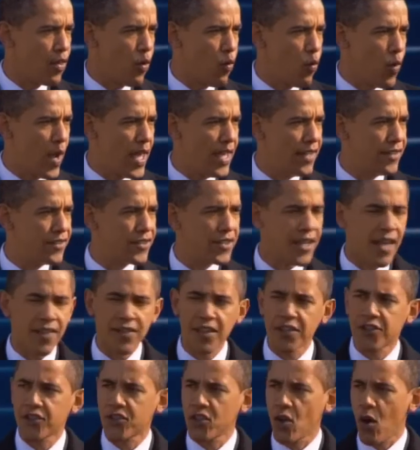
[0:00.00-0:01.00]
and the winds
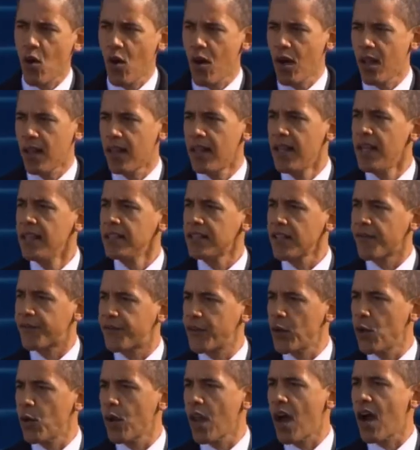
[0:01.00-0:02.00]
and the soil to
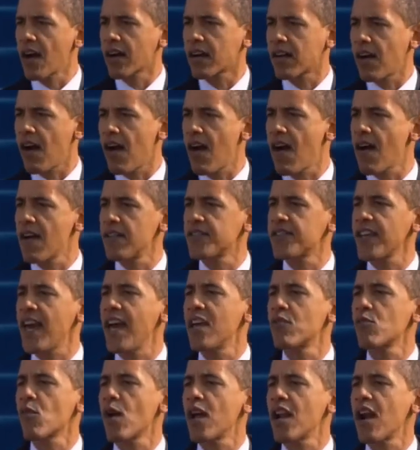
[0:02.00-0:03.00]
fuel our cars
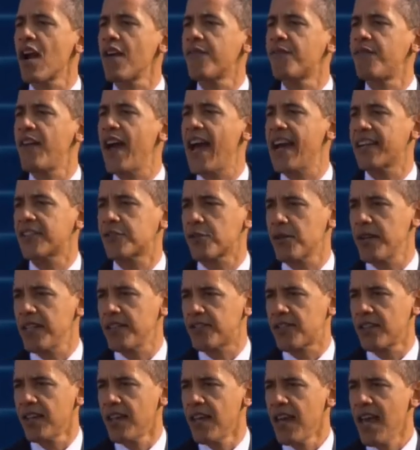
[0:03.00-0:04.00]
and run our
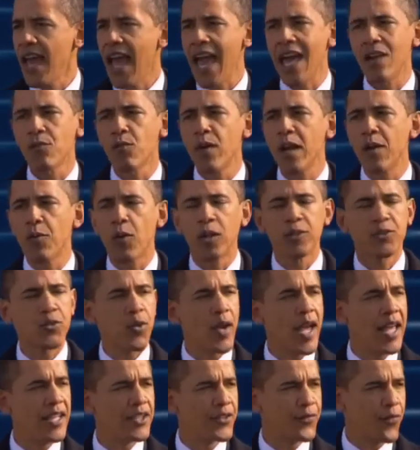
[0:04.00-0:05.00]
factories. And we will
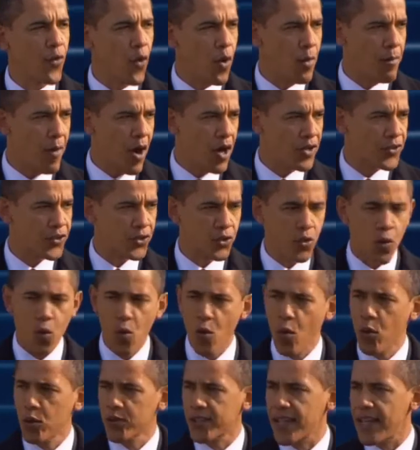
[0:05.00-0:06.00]
transform our
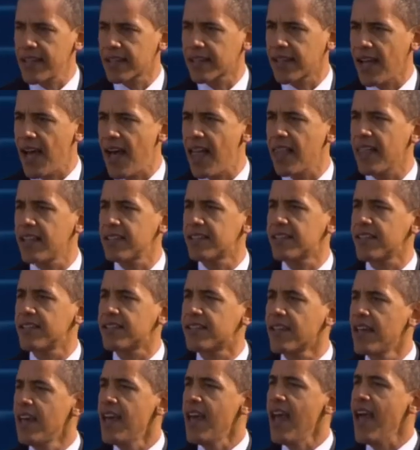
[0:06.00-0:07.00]
schools and
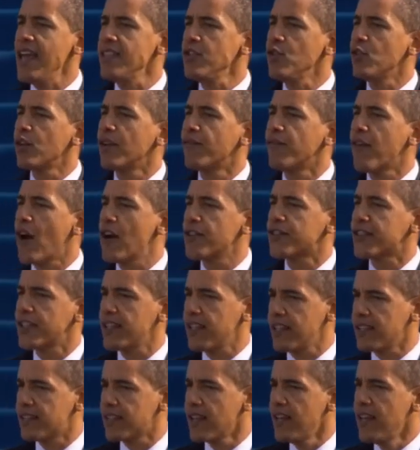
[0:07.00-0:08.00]
colleges and
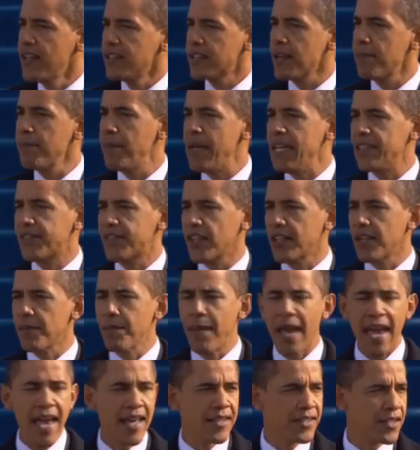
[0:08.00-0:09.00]
universities to meet the
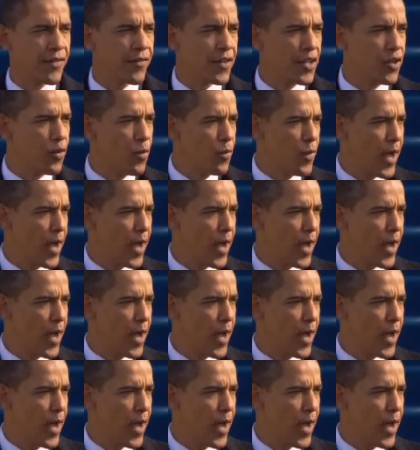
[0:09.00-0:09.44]
demands of a new